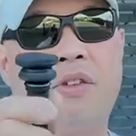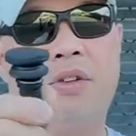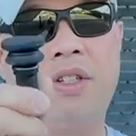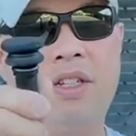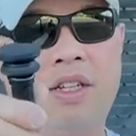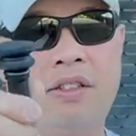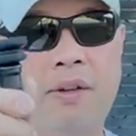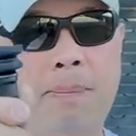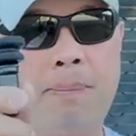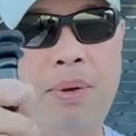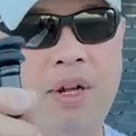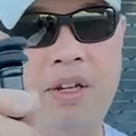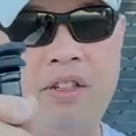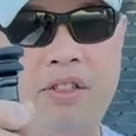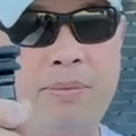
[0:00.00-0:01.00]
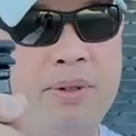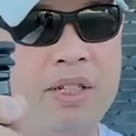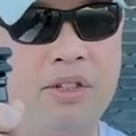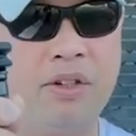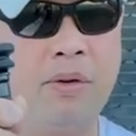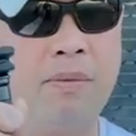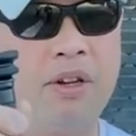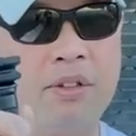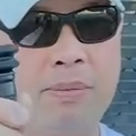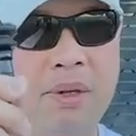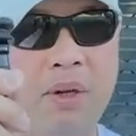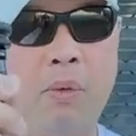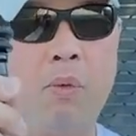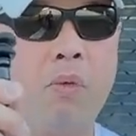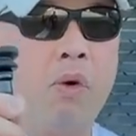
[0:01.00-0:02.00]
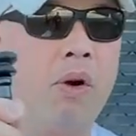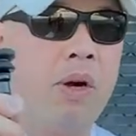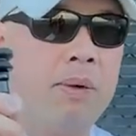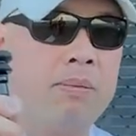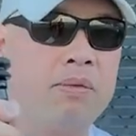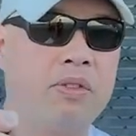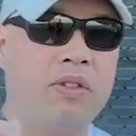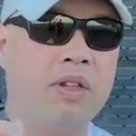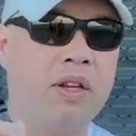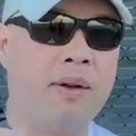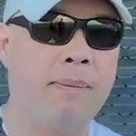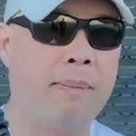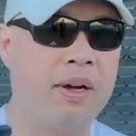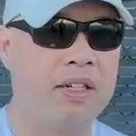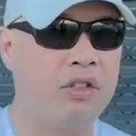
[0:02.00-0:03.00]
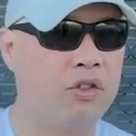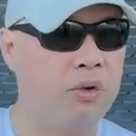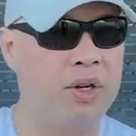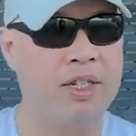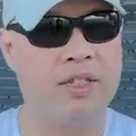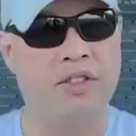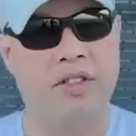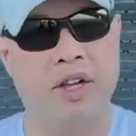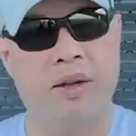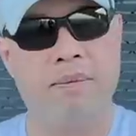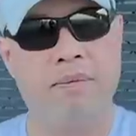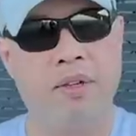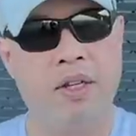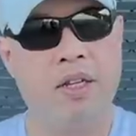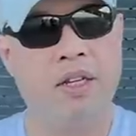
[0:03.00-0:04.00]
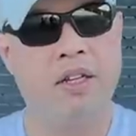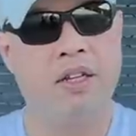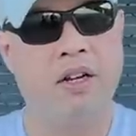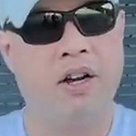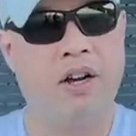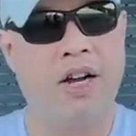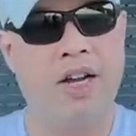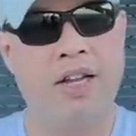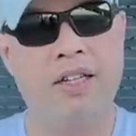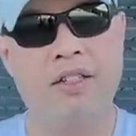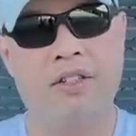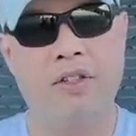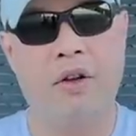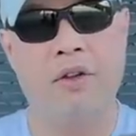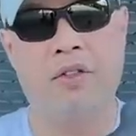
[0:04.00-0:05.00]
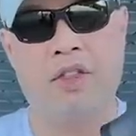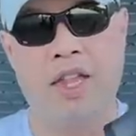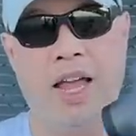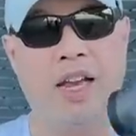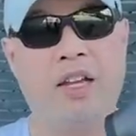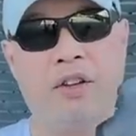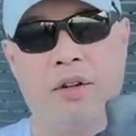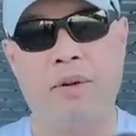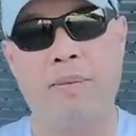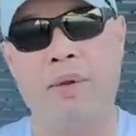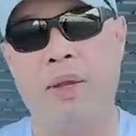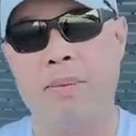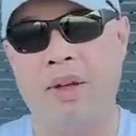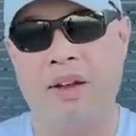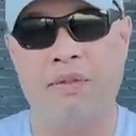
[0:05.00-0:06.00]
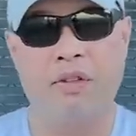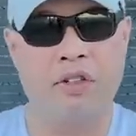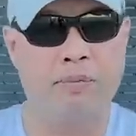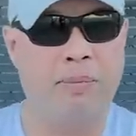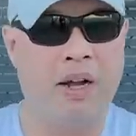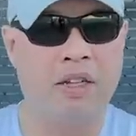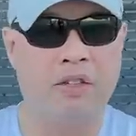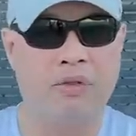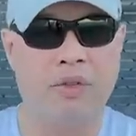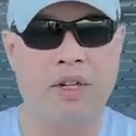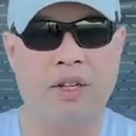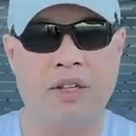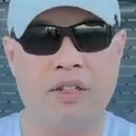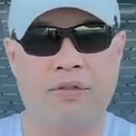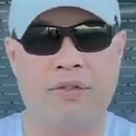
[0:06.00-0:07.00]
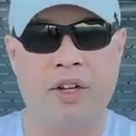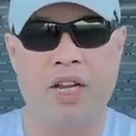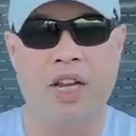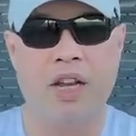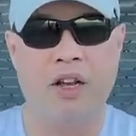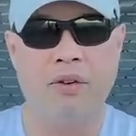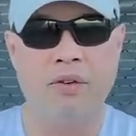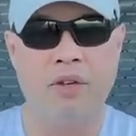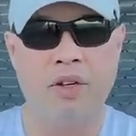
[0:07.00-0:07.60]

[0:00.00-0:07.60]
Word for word: it doesn't punish me so much, but it warms my joints up. All right, so thank you to Mebak for sponsoring this video.